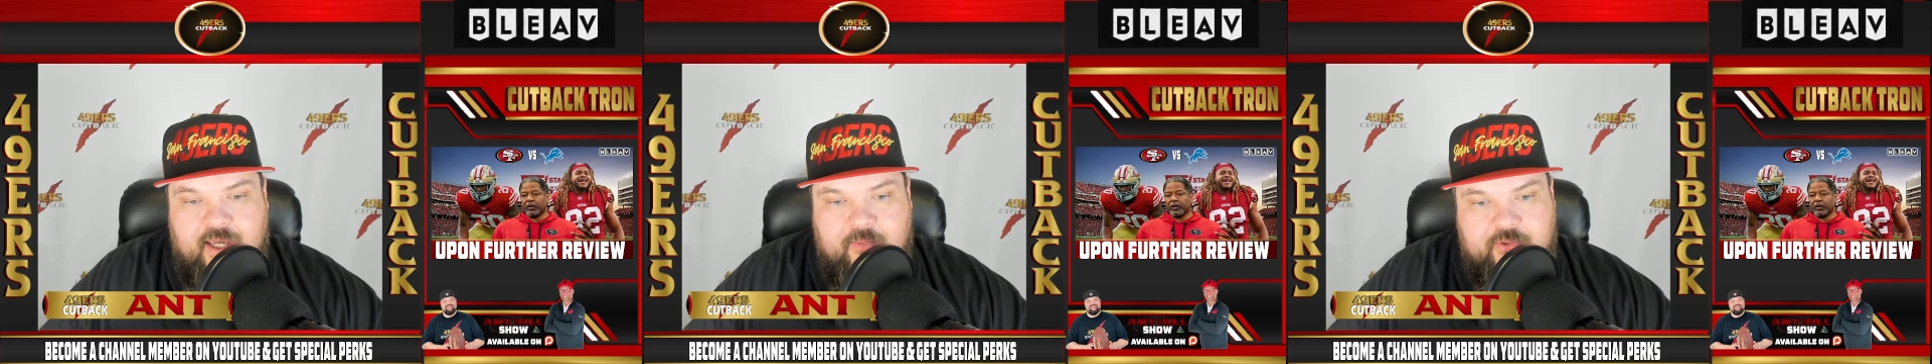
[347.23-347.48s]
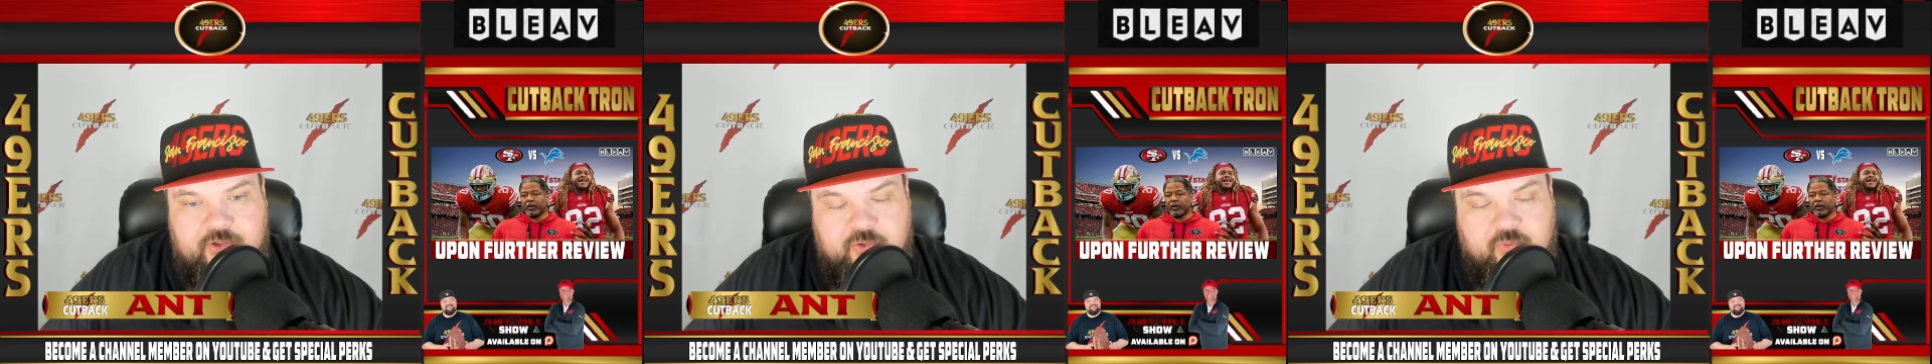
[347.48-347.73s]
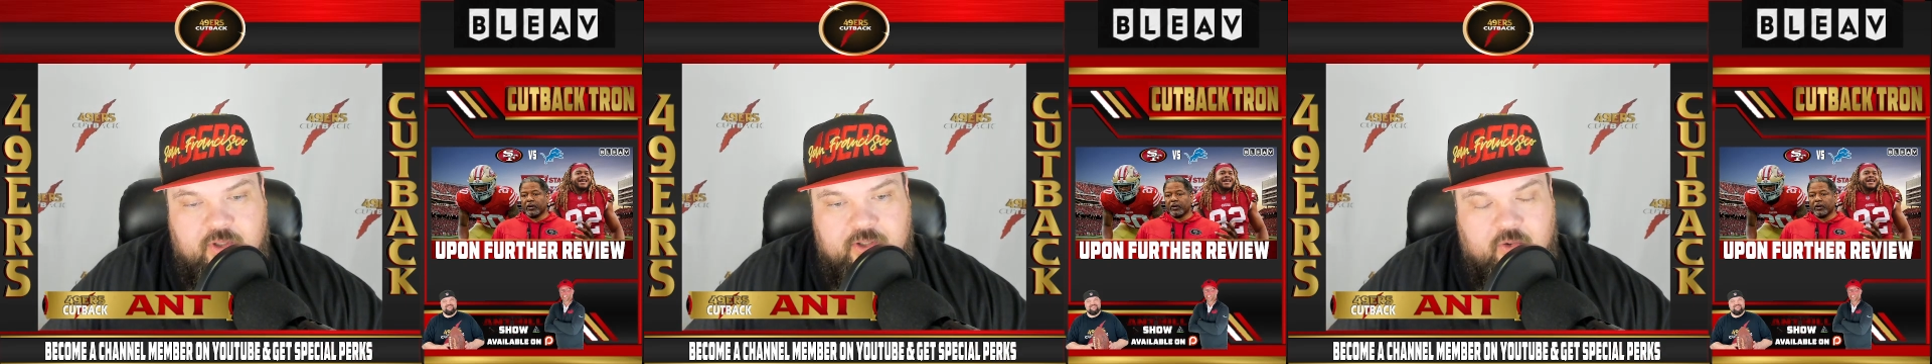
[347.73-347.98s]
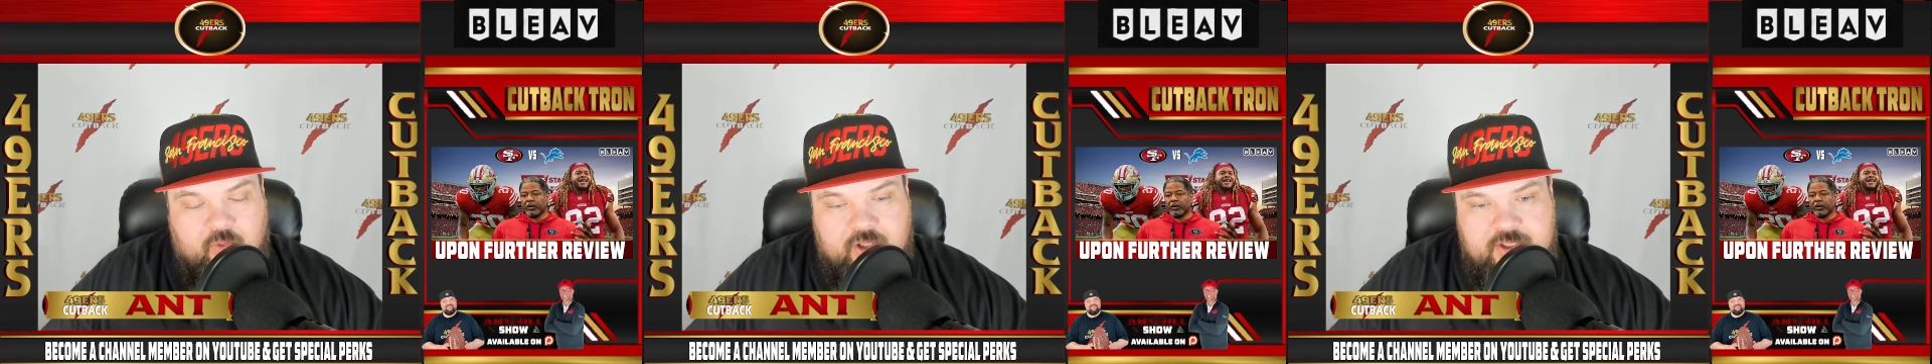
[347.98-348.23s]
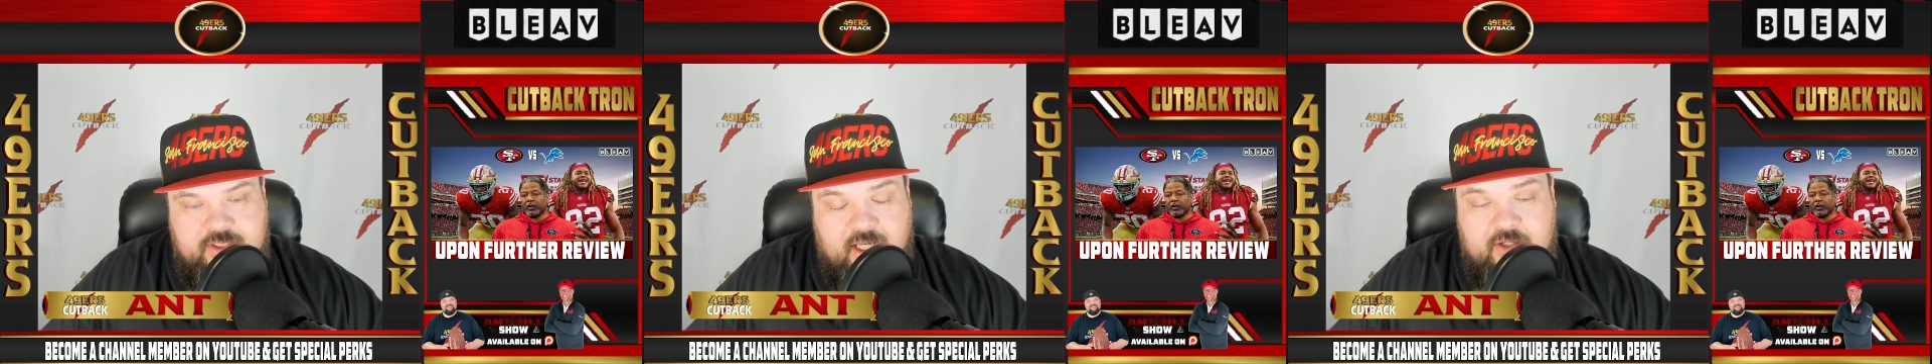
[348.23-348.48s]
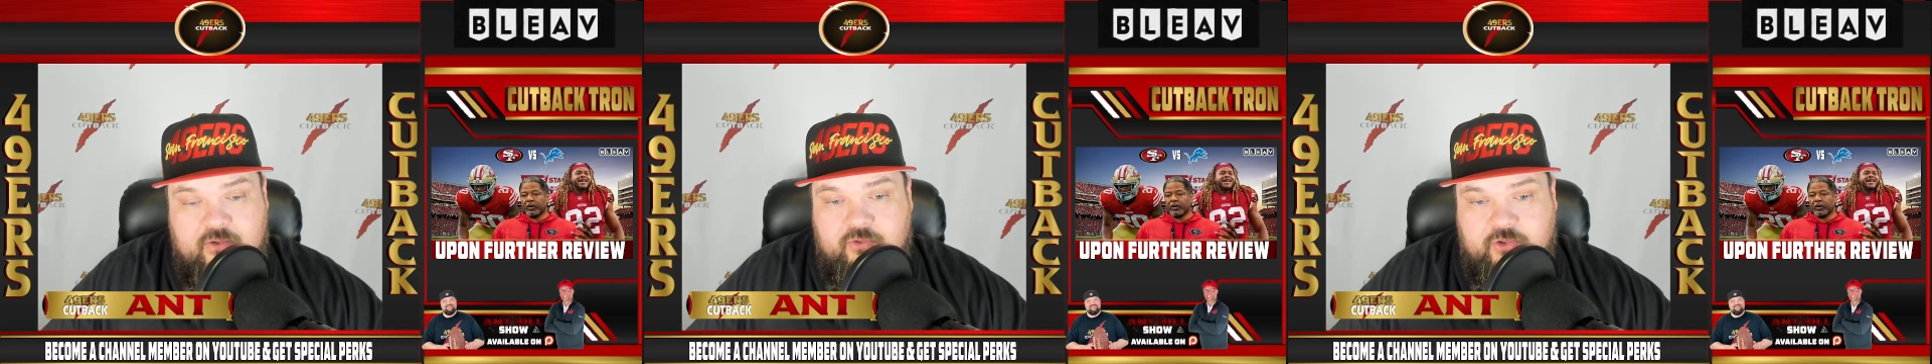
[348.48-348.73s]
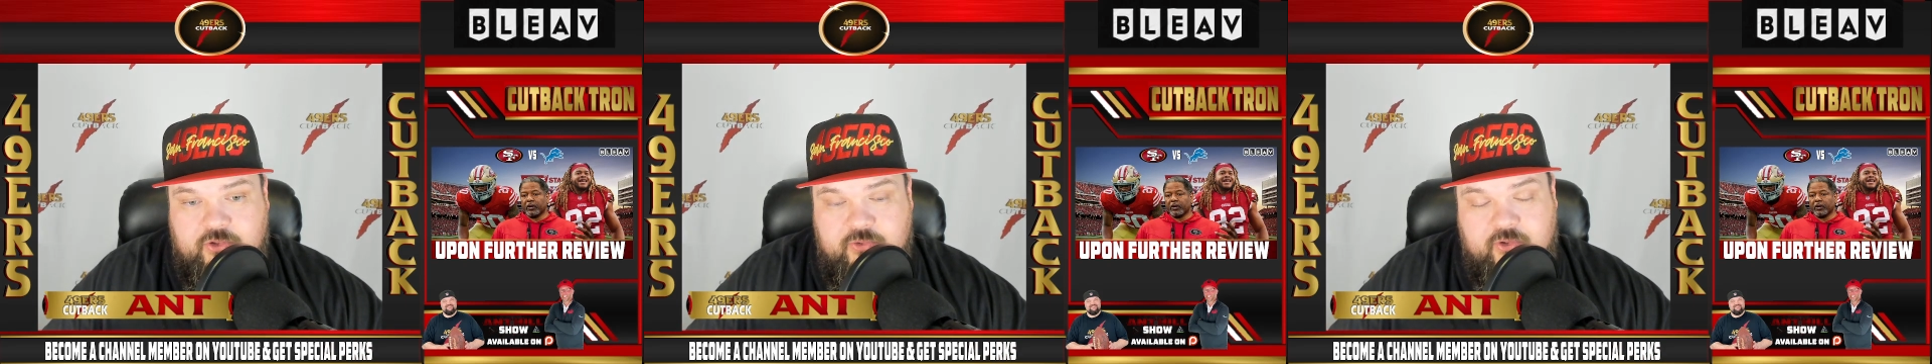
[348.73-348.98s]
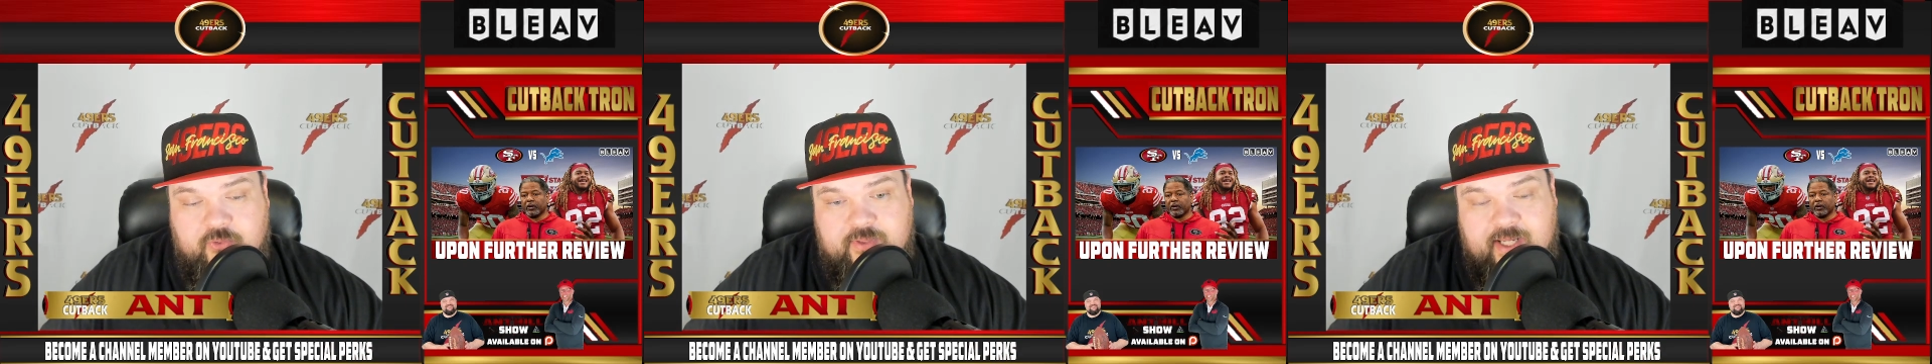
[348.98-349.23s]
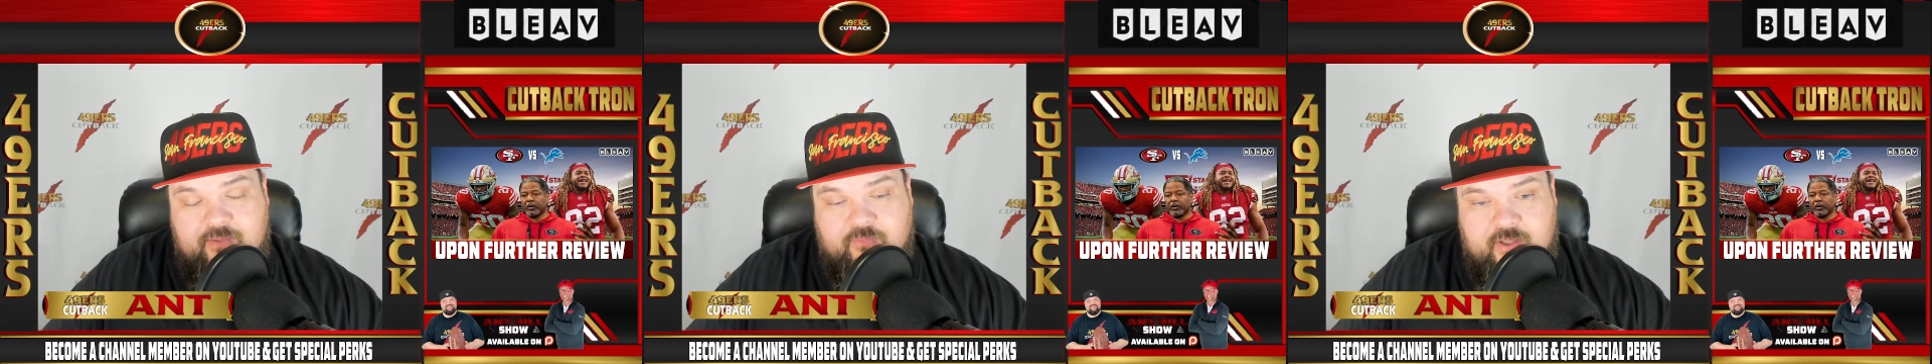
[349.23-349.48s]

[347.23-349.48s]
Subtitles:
And when you run horizontal, you create